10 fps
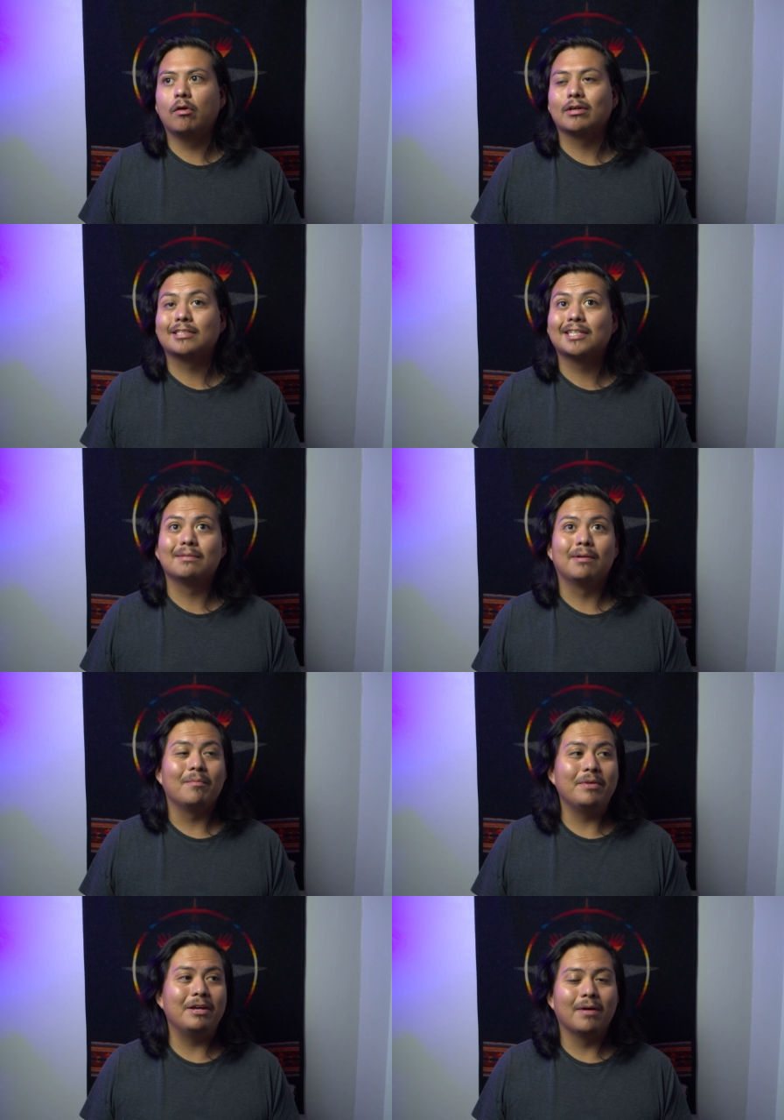don't know what it says
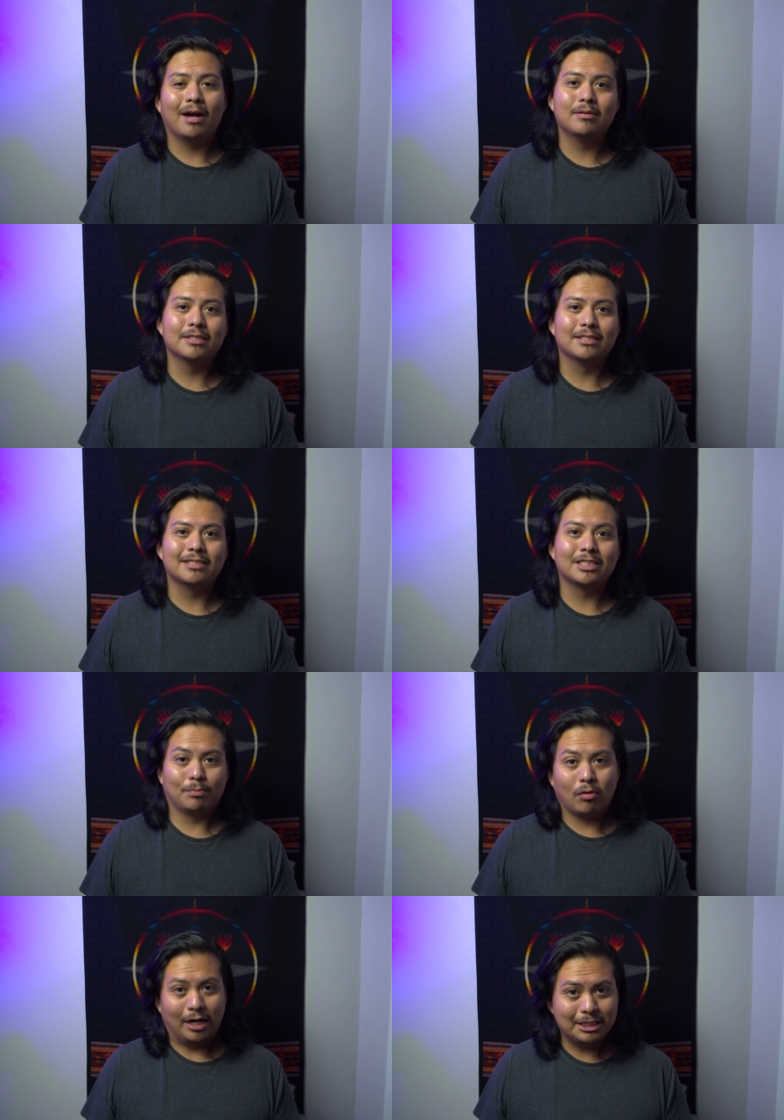about me, but I was
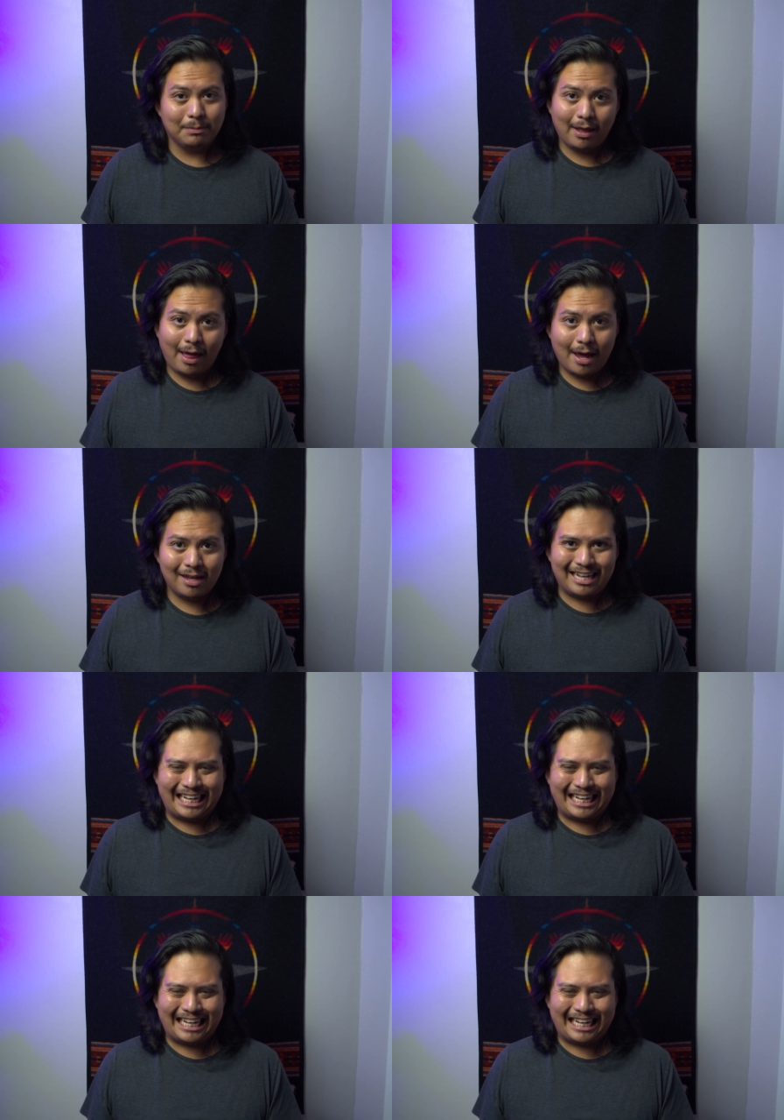surprised by that.